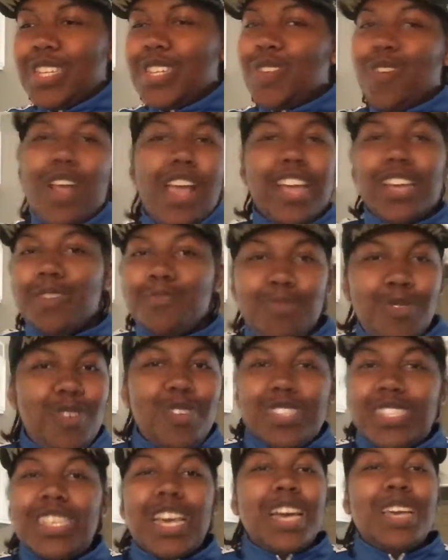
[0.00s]
Dragon
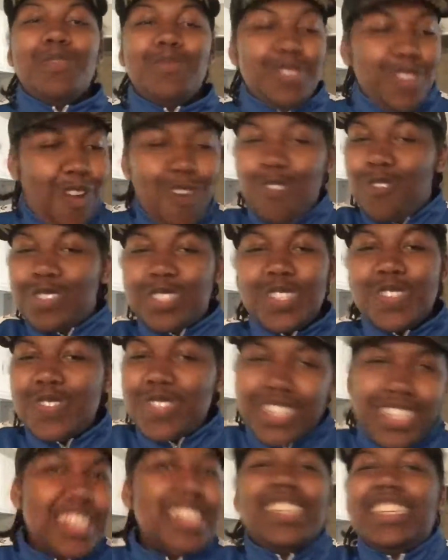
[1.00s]
Ball type
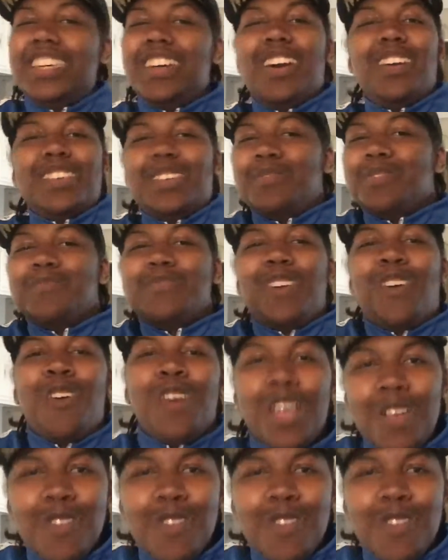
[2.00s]
Naruto shit, you know, I want to be on